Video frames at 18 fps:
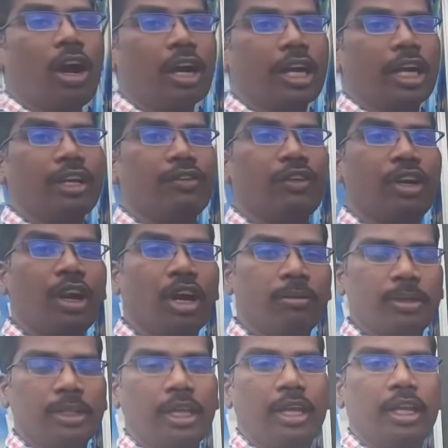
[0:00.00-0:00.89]
congruent will
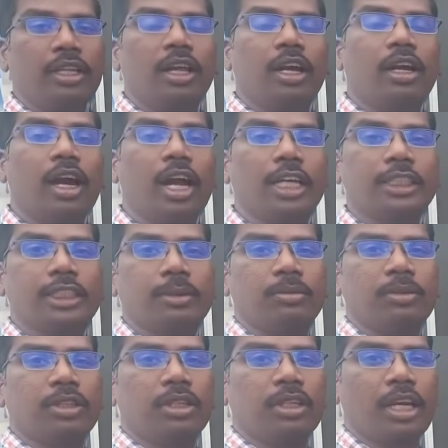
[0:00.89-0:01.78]
not be there. In the
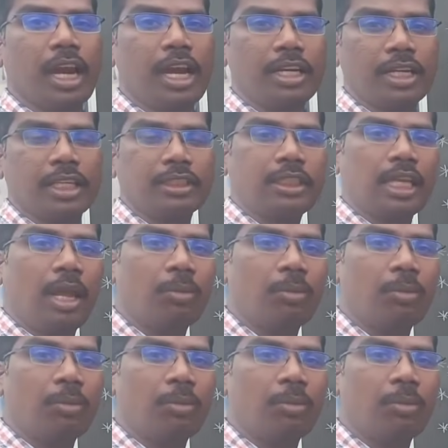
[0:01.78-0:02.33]
concept grand test,